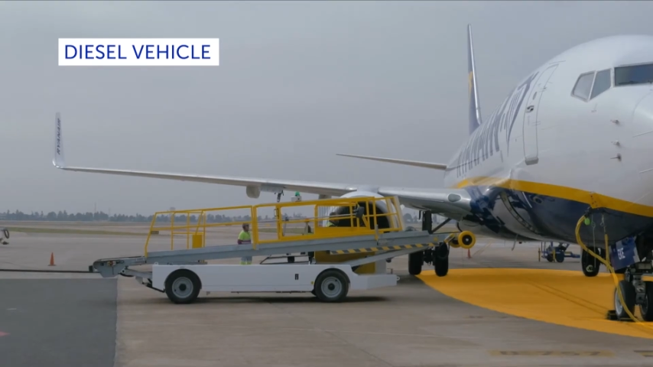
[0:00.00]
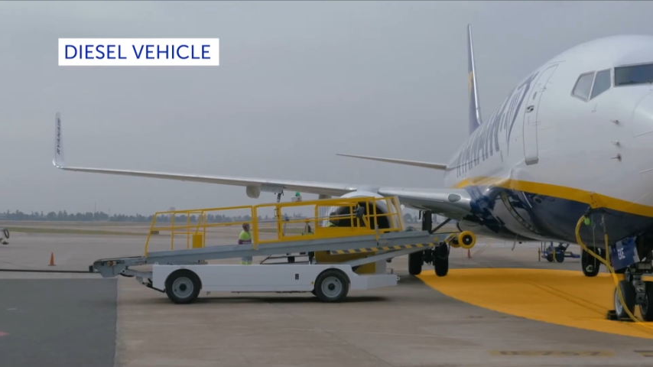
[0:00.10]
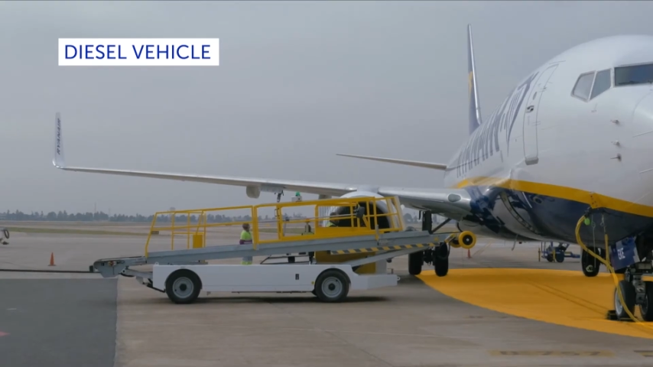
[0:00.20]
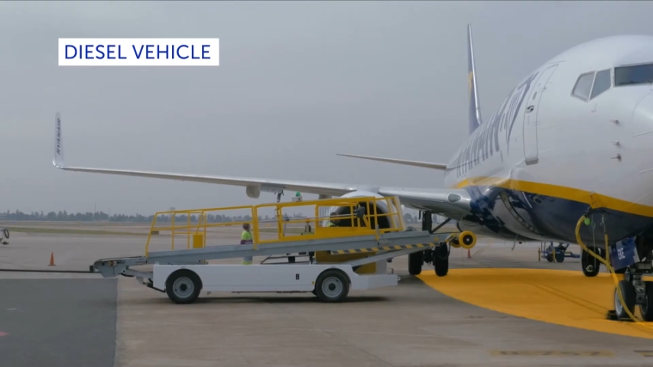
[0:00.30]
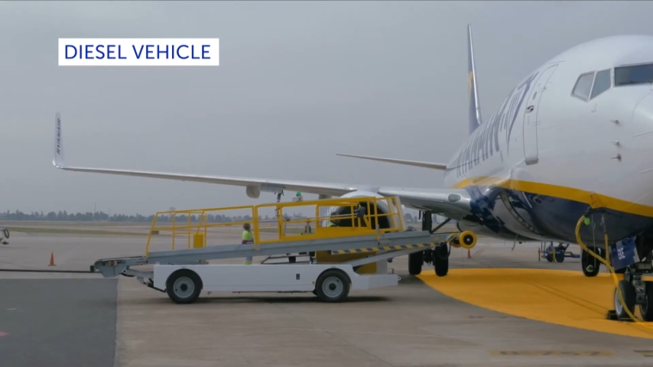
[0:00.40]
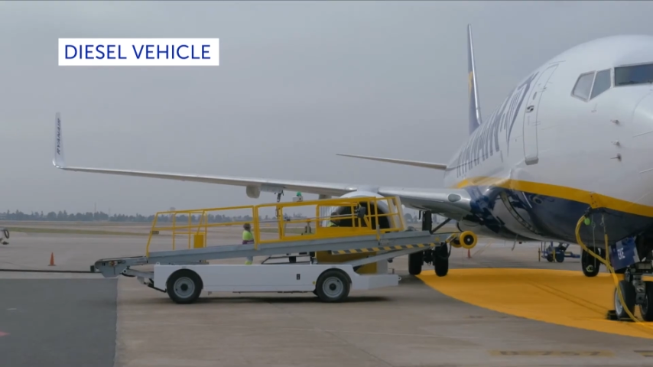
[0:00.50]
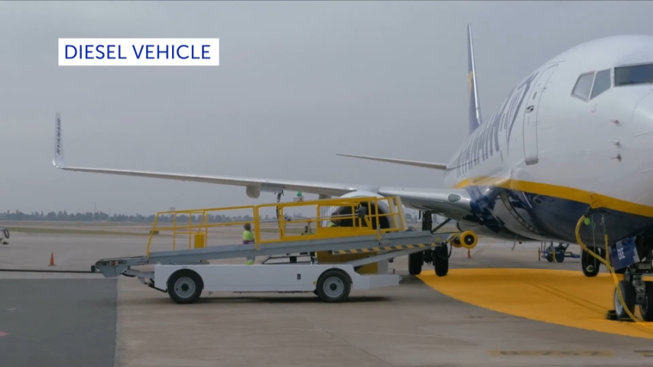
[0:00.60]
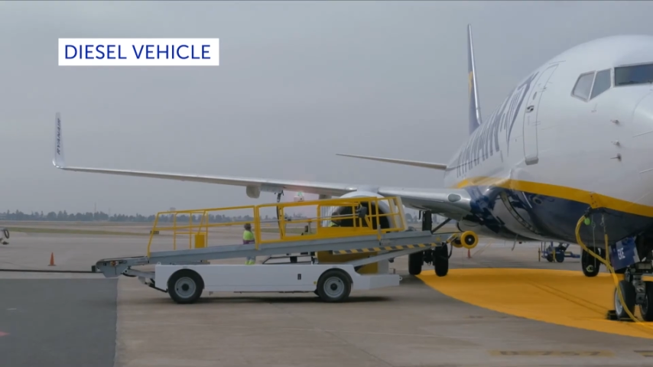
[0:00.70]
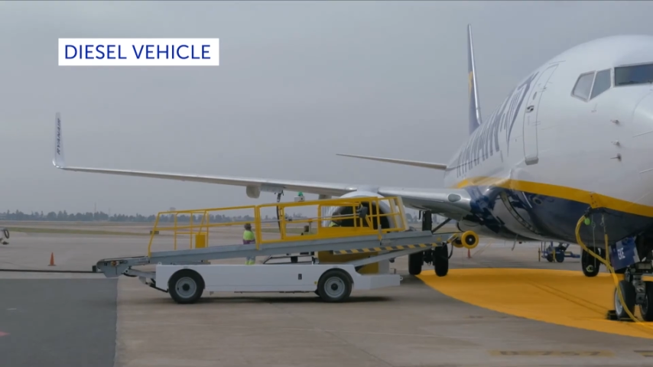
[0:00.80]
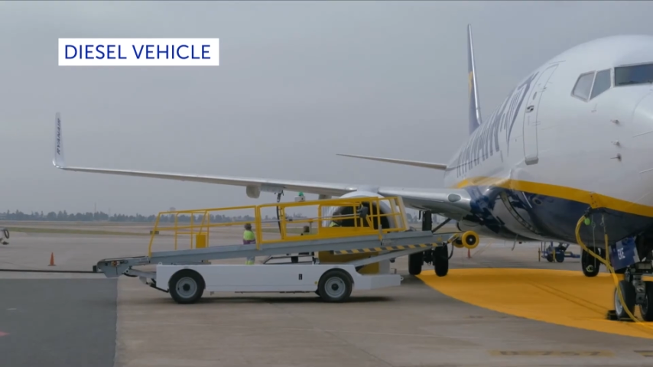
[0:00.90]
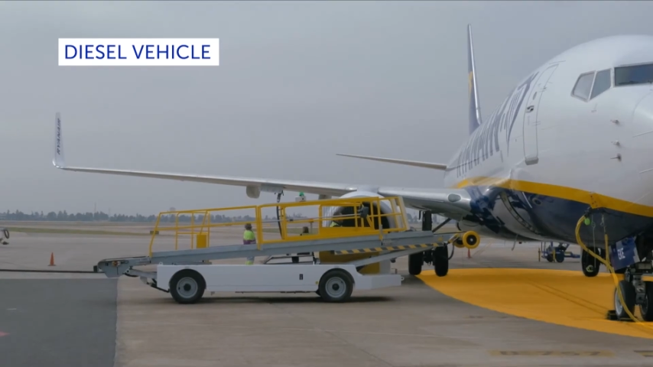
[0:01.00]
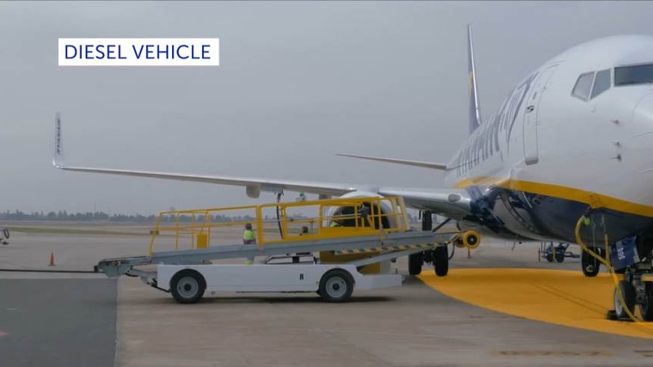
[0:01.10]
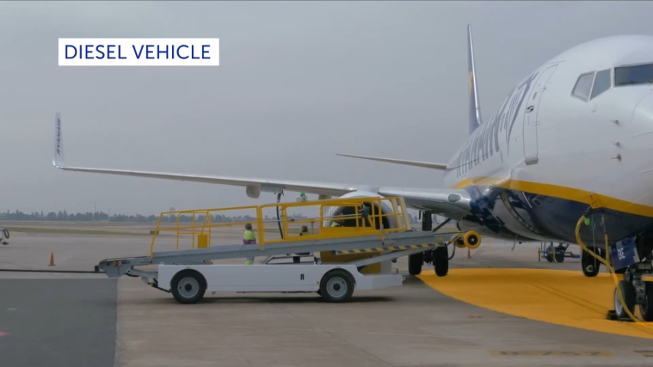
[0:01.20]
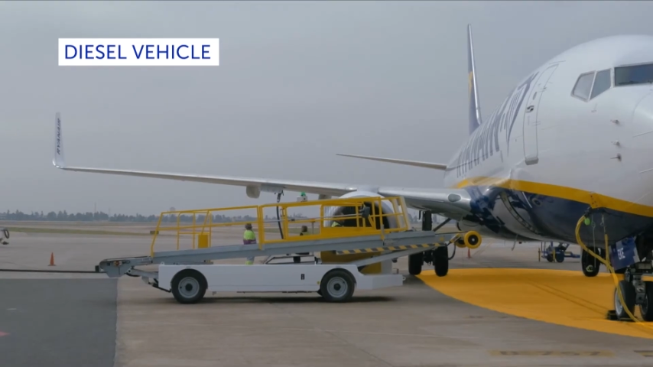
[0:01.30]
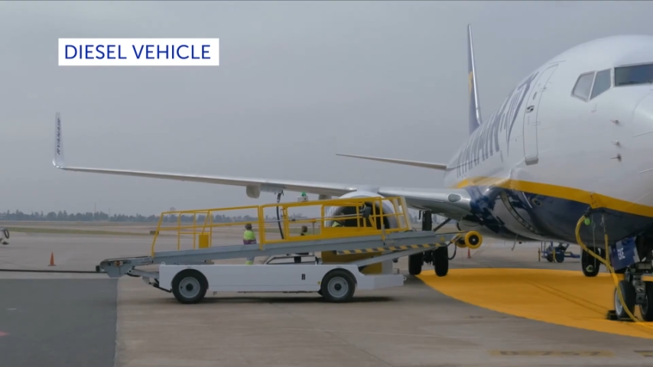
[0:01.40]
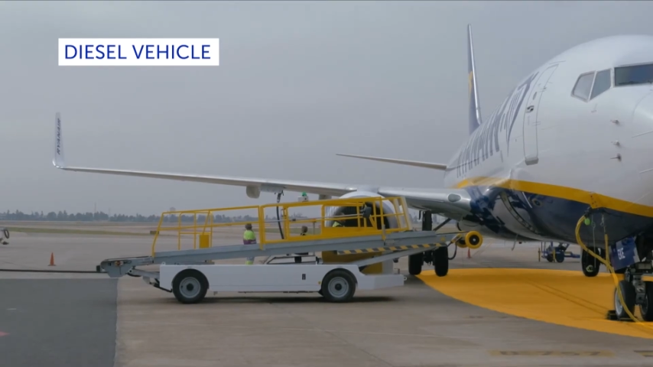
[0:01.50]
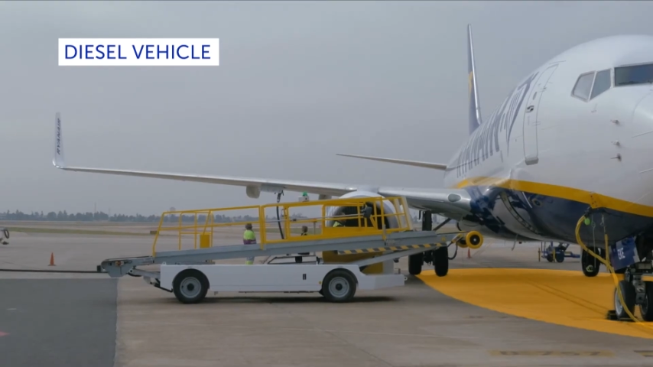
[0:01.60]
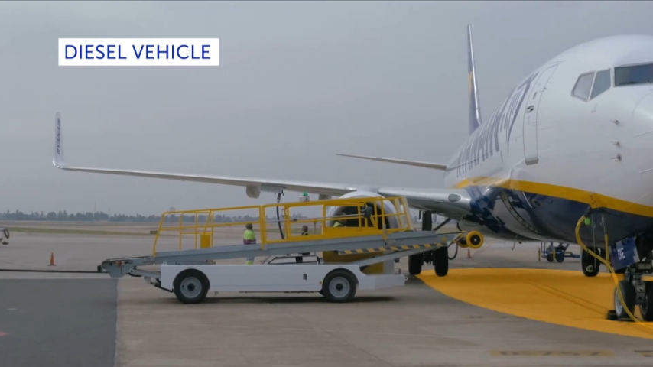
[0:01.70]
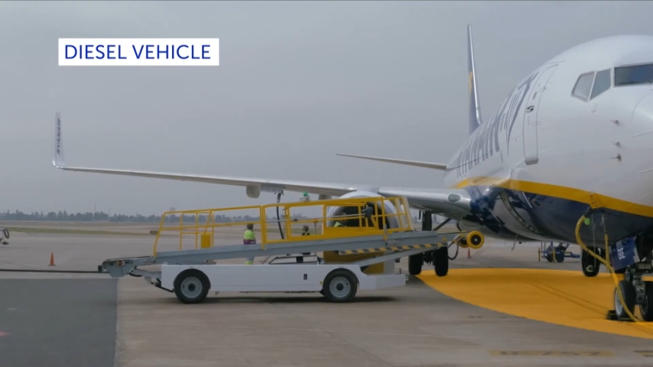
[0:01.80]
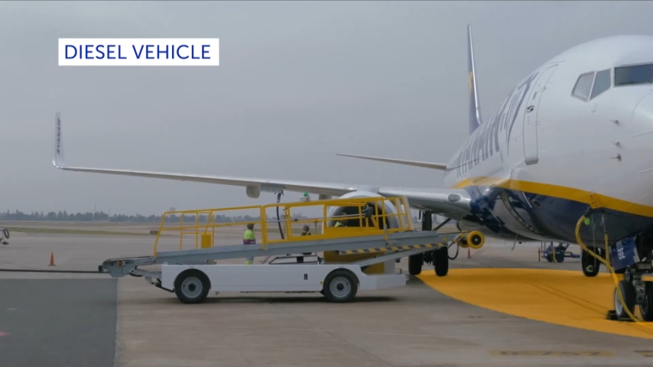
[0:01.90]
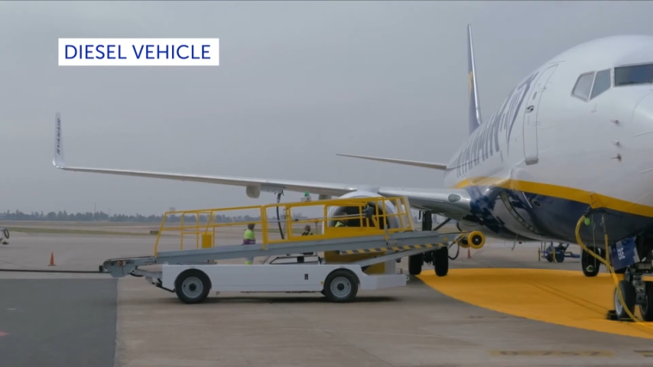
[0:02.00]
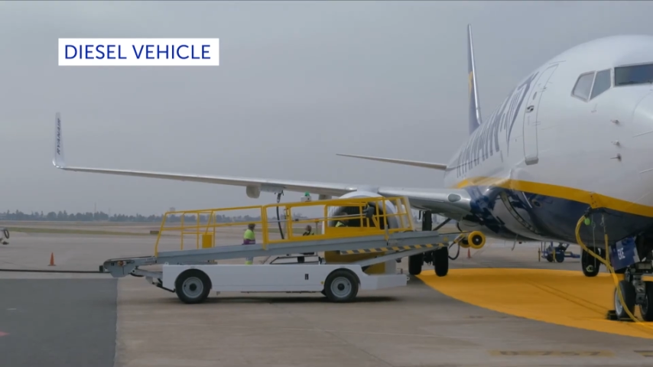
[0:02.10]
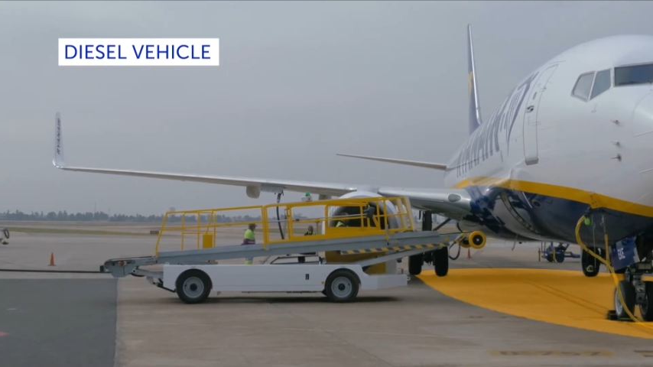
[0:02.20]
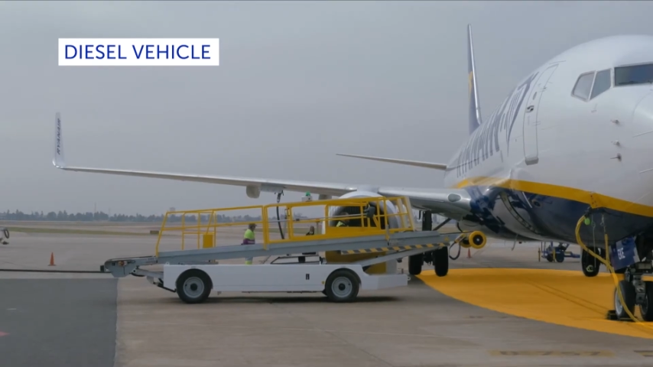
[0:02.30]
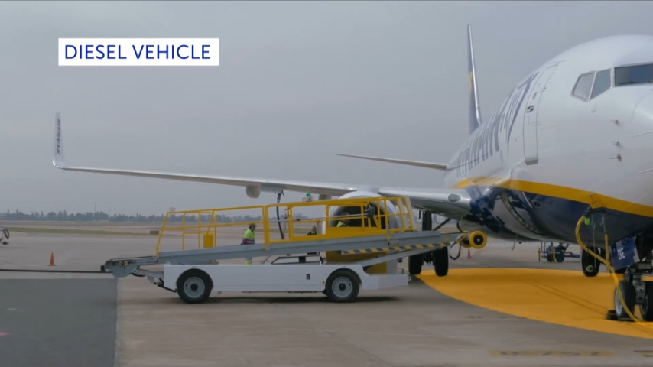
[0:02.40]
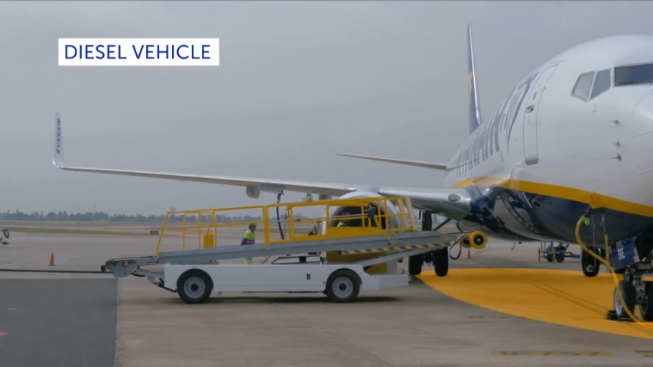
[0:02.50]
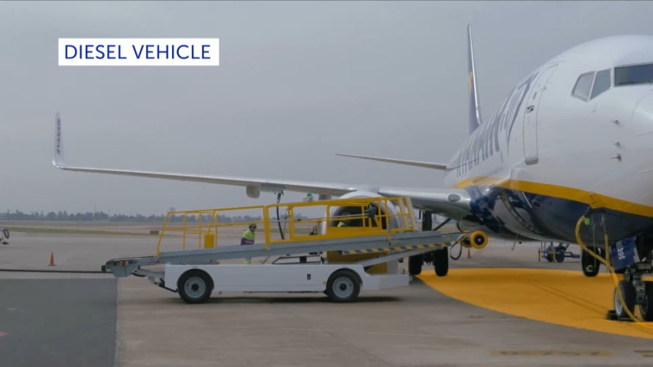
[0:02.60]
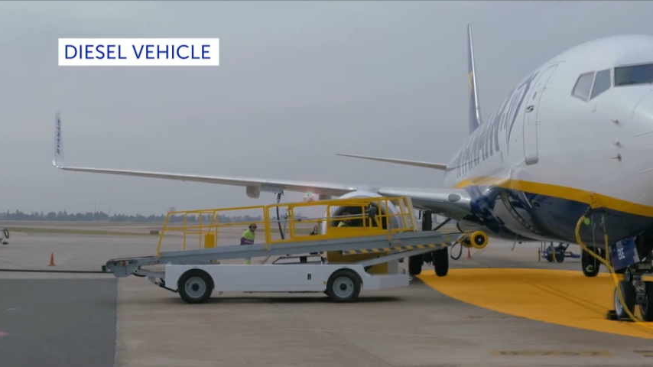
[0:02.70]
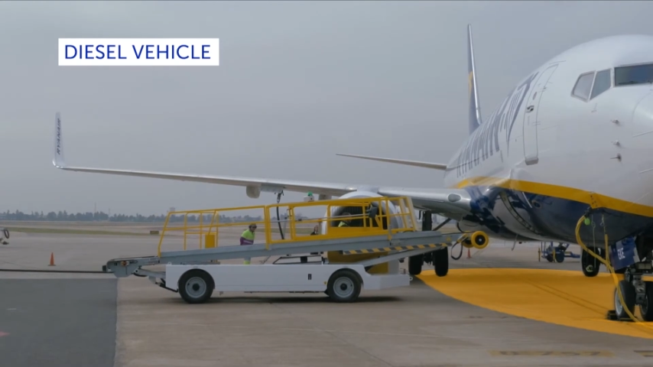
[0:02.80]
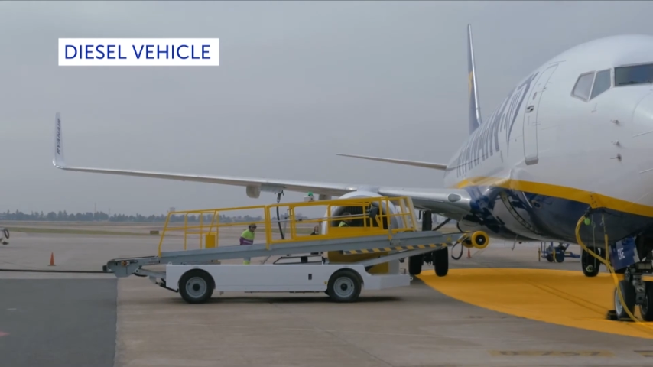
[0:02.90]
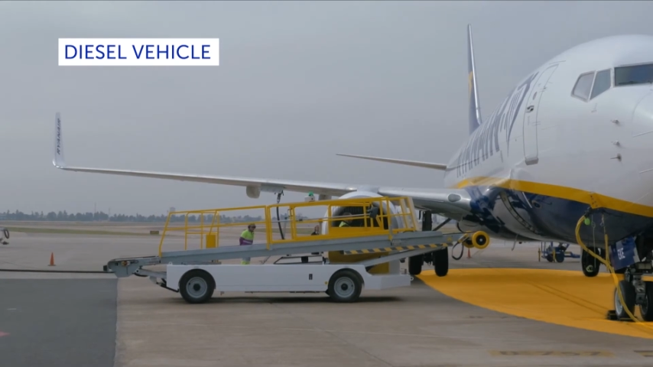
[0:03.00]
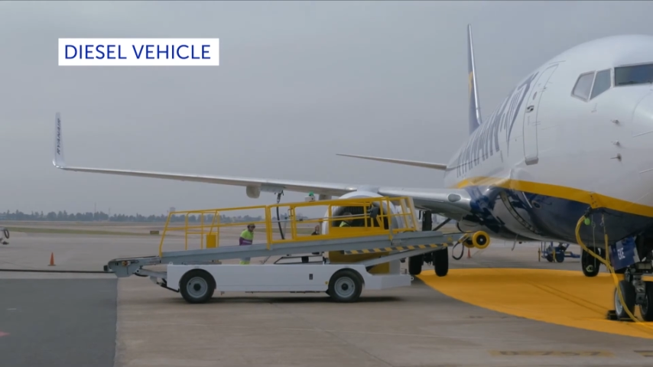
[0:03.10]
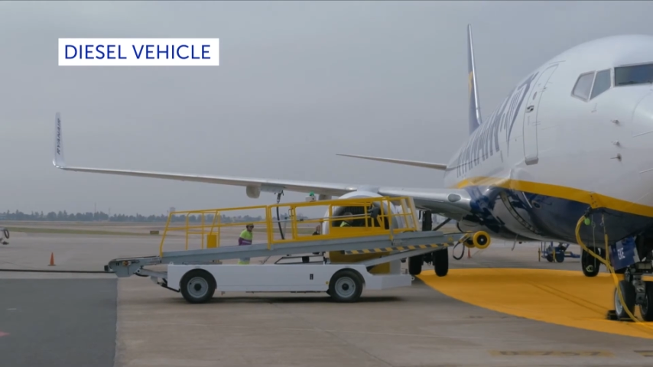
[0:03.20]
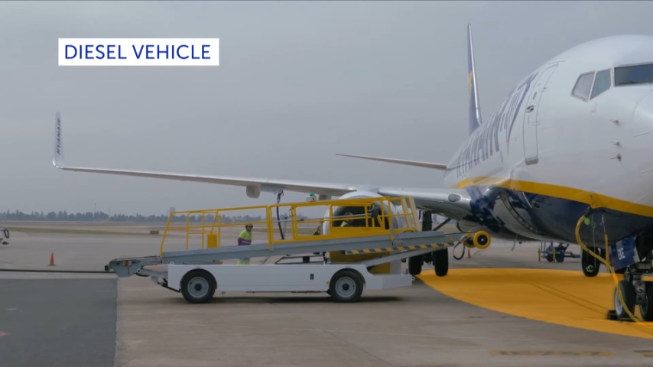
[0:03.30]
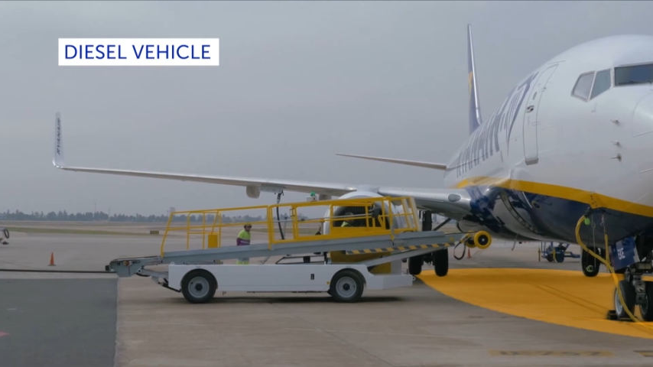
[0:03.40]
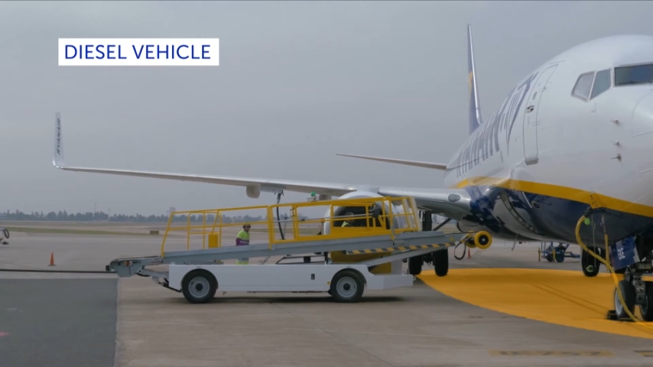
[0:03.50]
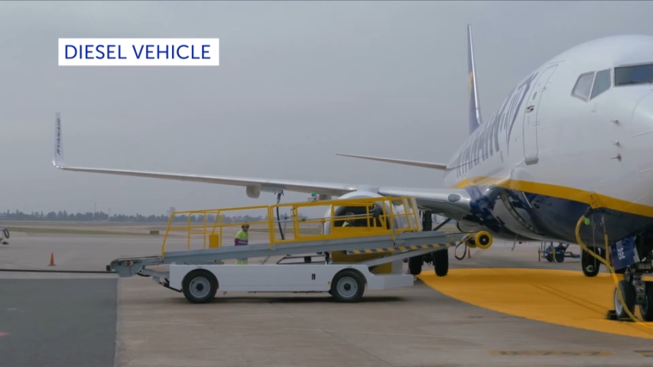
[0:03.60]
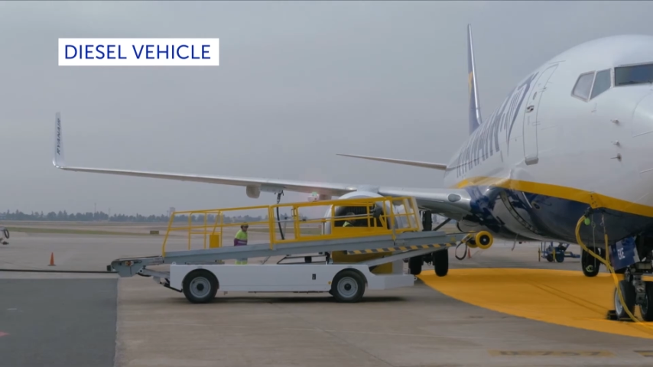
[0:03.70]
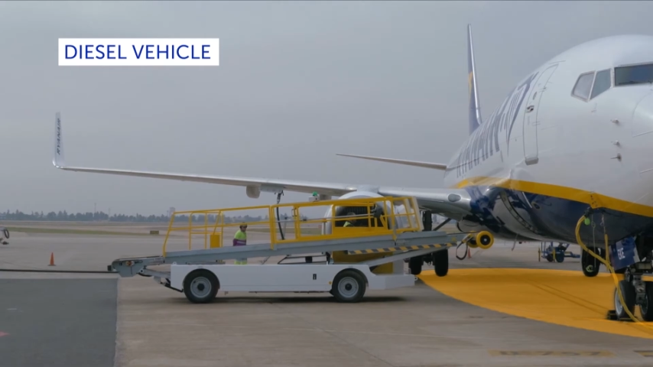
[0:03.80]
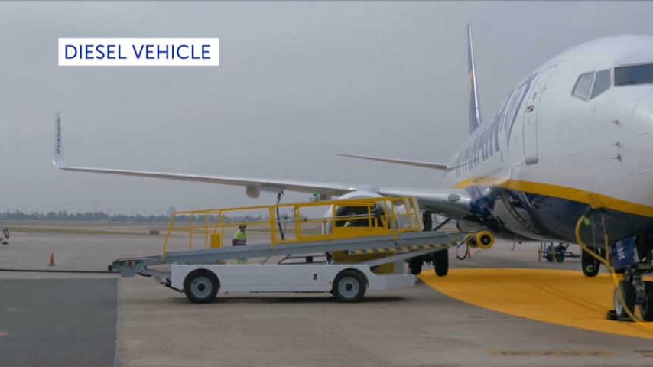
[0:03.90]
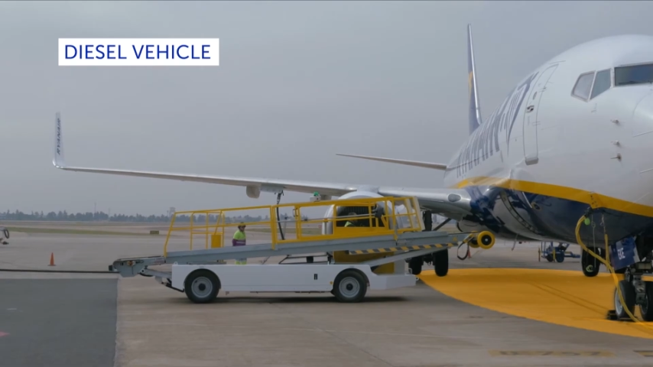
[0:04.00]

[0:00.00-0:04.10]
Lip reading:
No face is visible, so there are no lips to read.